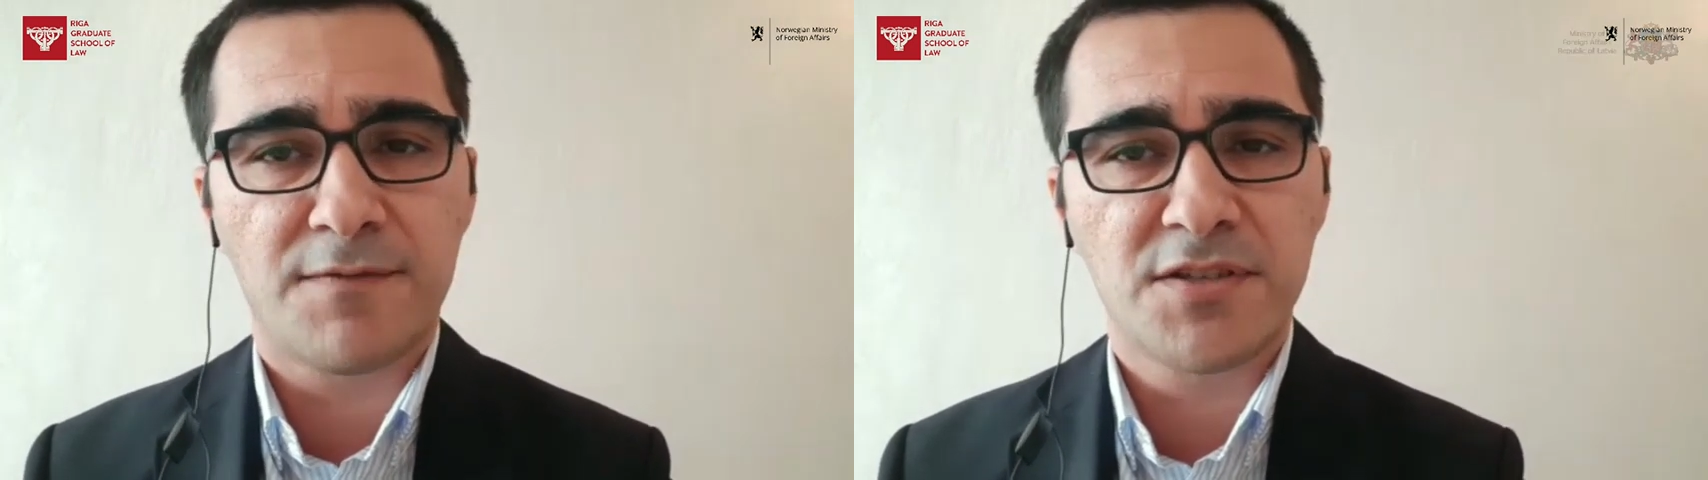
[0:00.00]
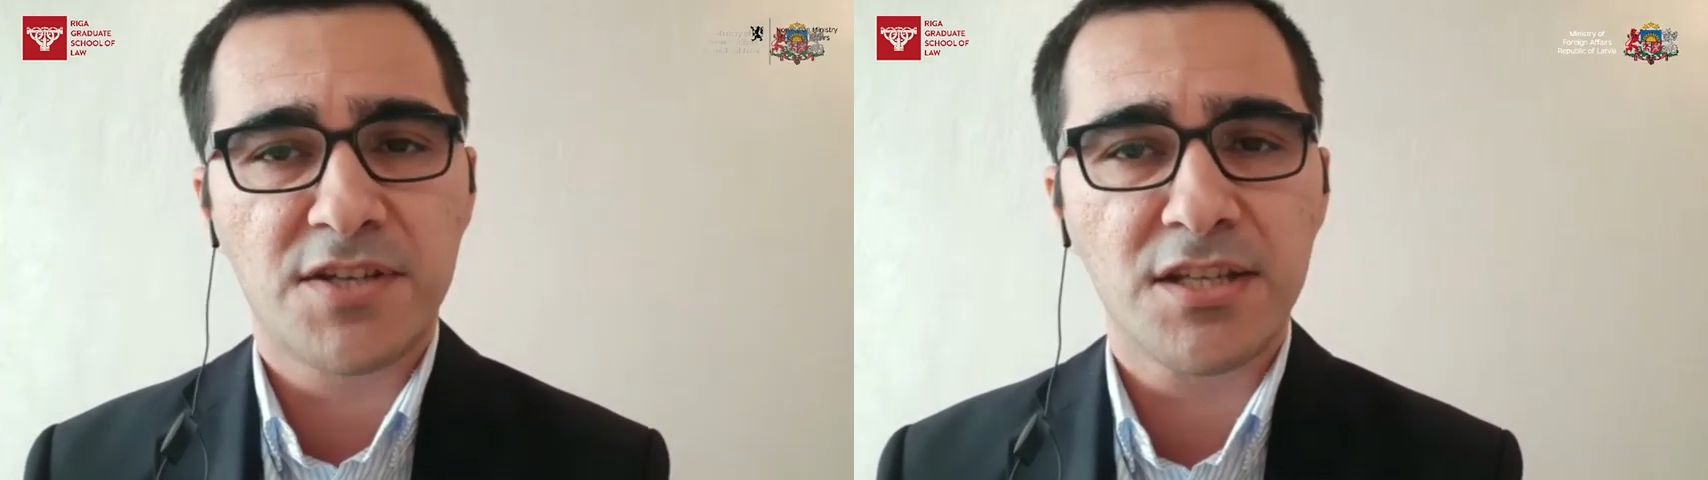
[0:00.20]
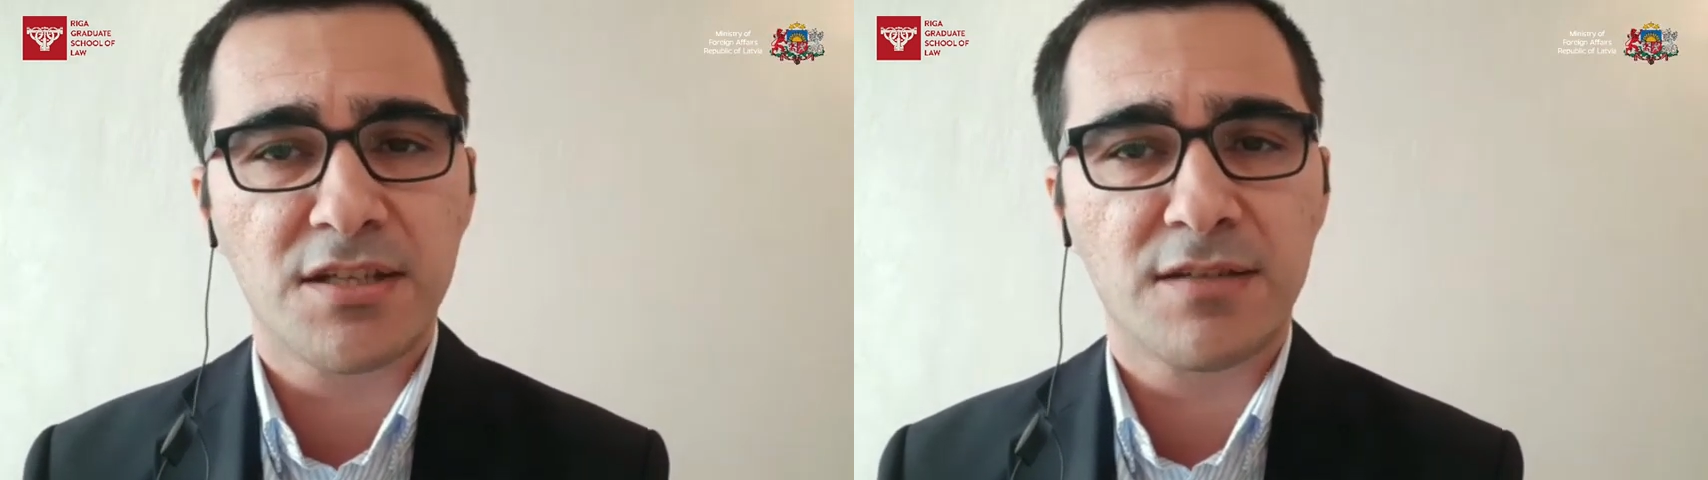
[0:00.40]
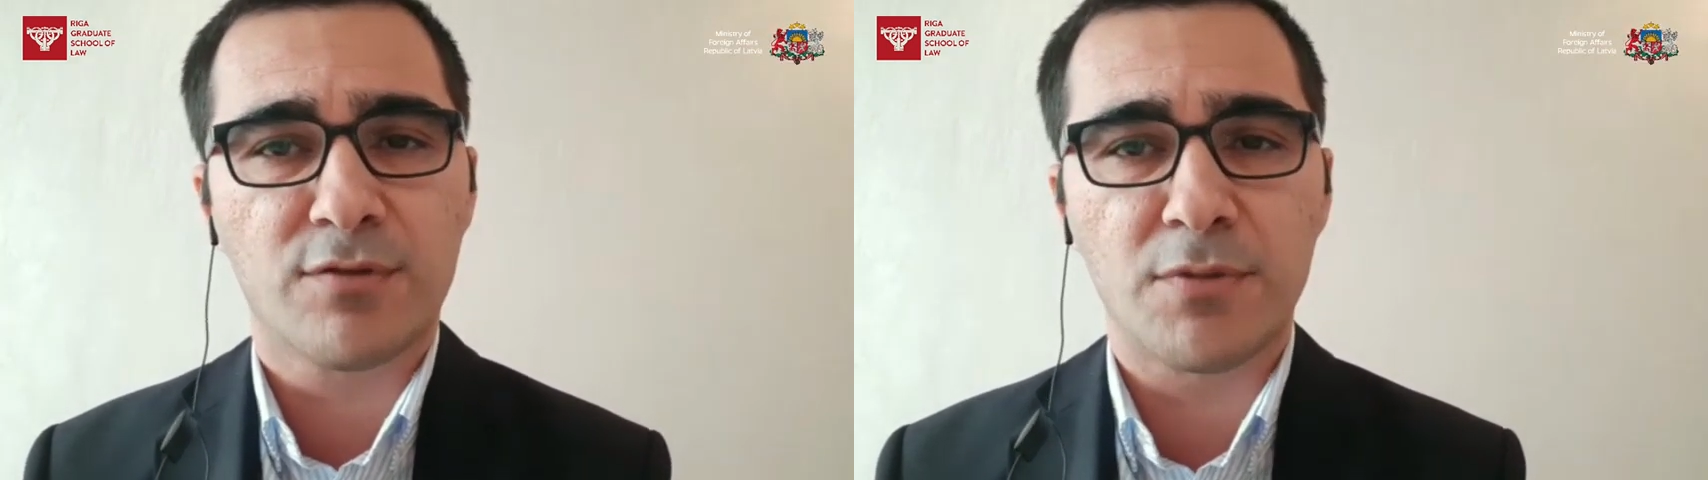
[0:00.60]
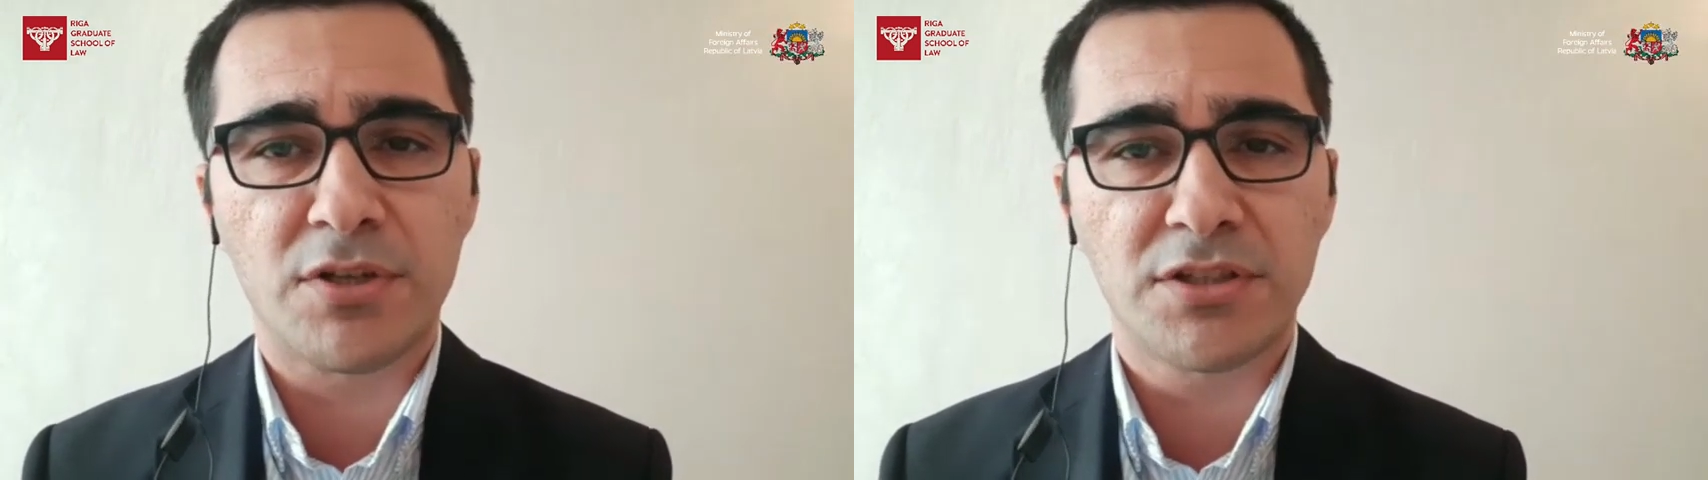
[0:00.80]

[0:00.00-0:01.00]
have changed from